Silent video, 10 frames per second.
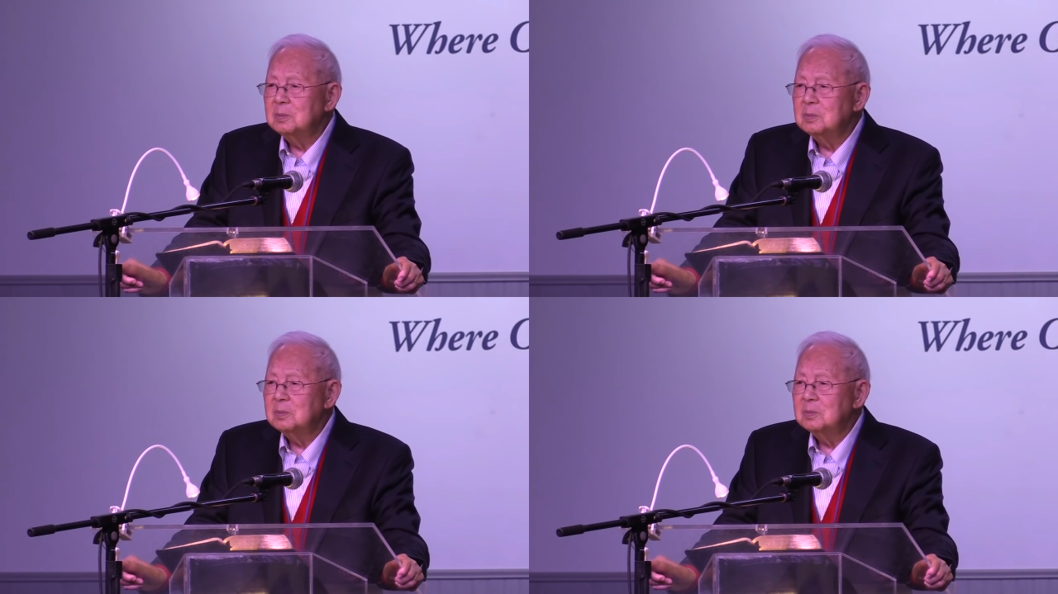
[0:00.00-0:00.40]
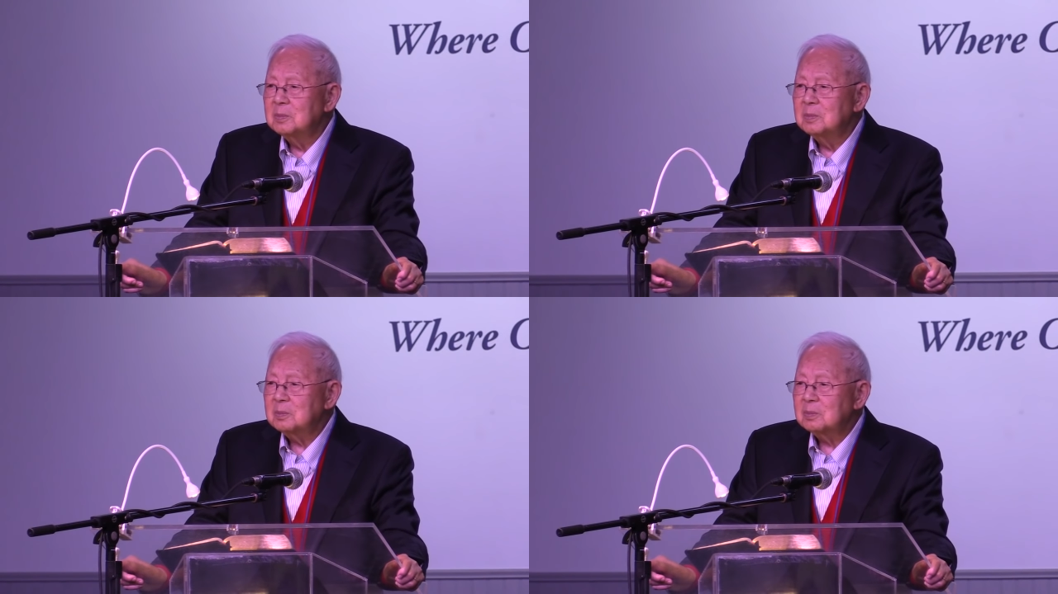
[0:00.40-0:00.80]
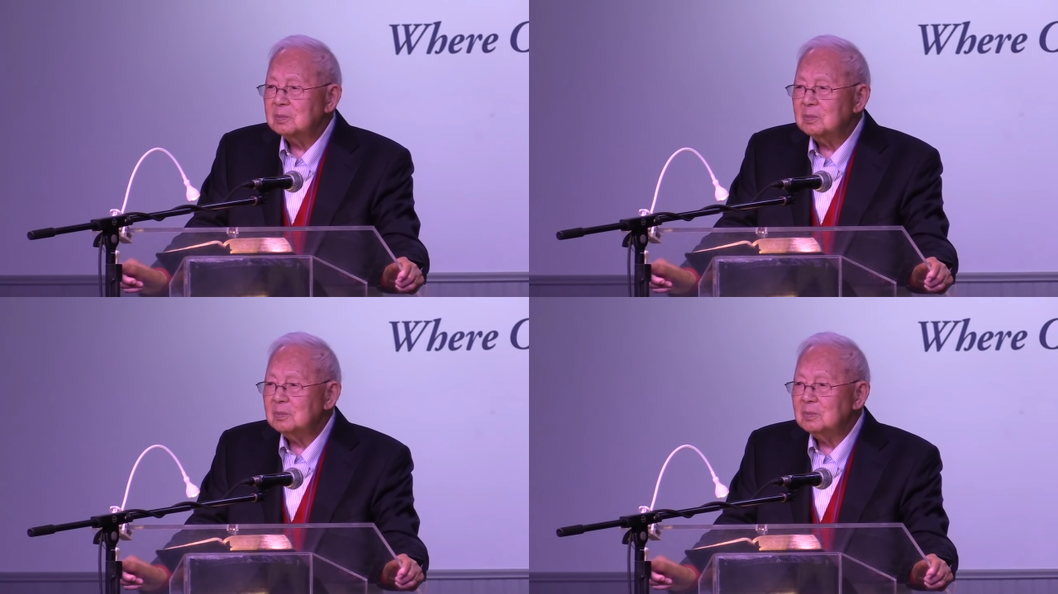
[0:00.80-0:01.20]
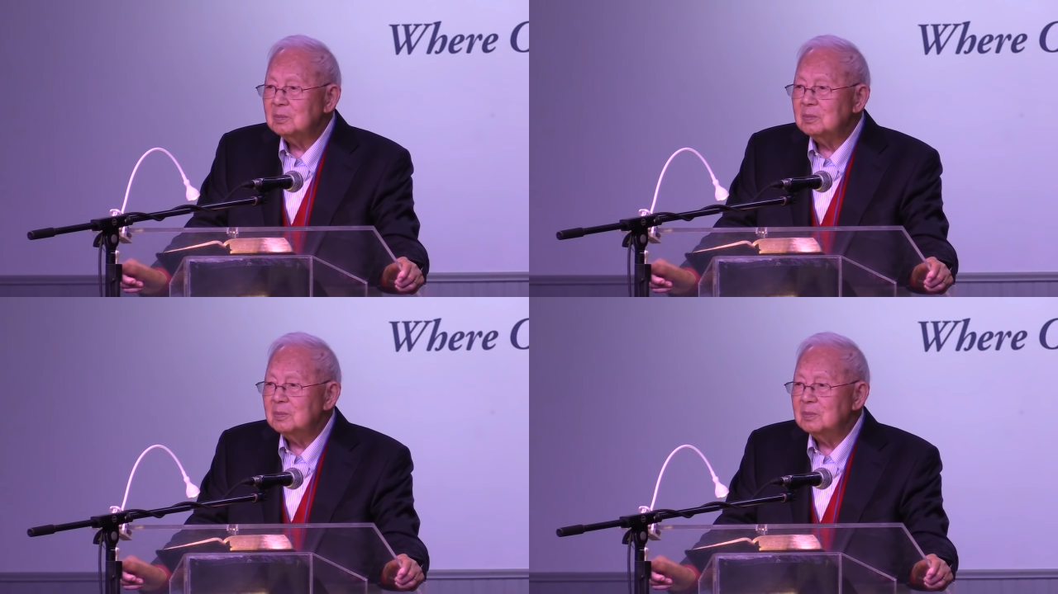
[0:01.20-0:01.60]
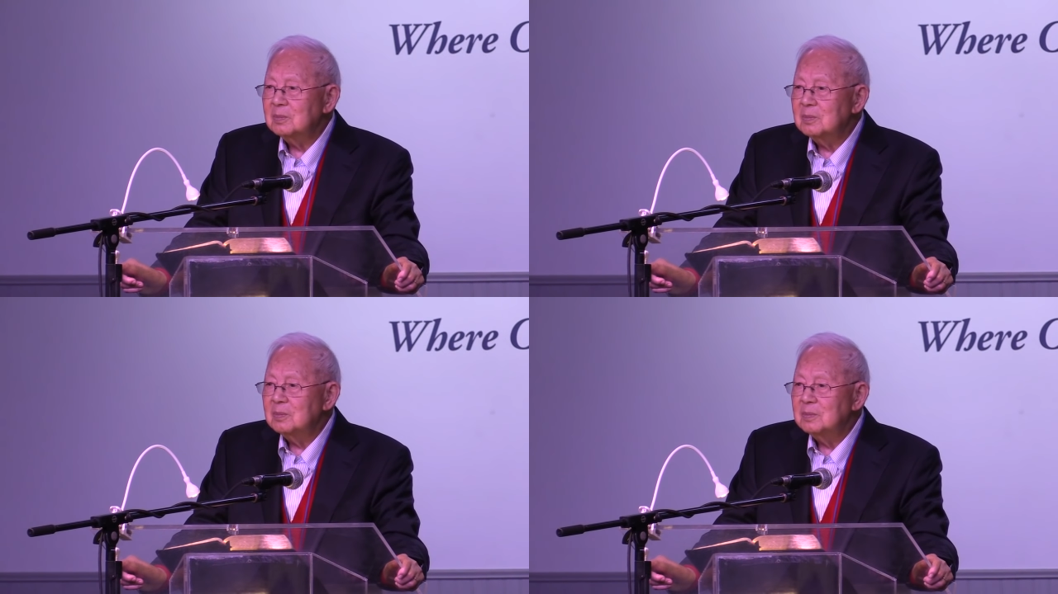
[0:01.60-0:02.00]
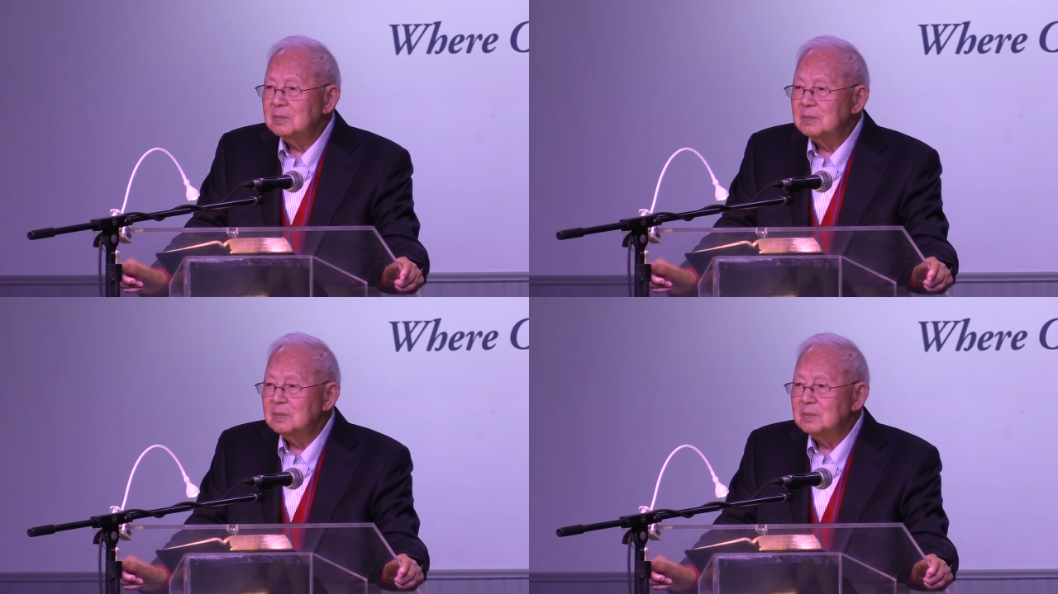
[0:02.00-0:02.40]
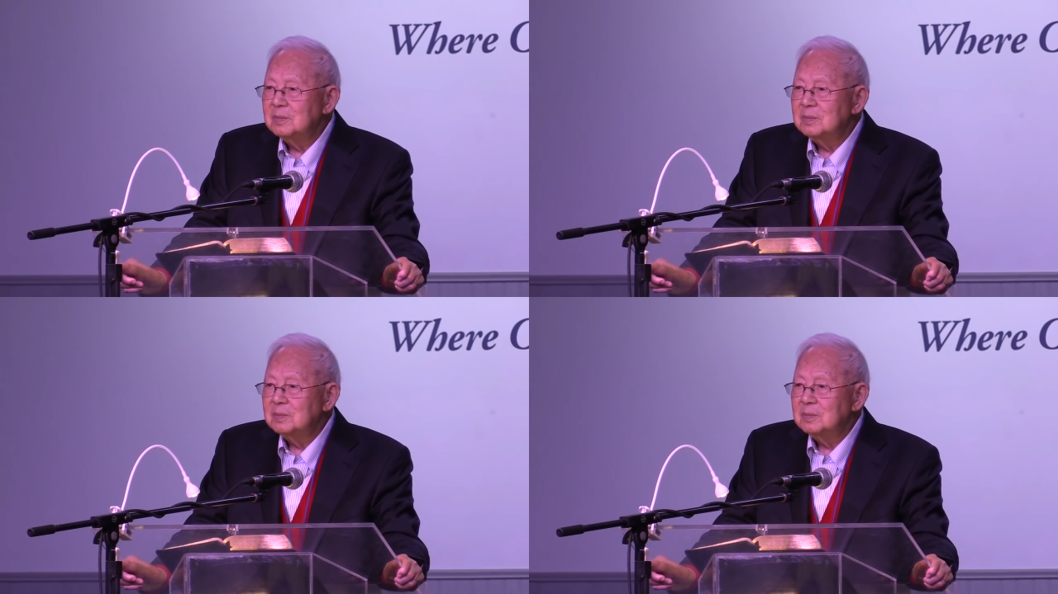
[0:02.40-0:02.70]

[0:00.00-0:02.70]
No one is speaking in this clip.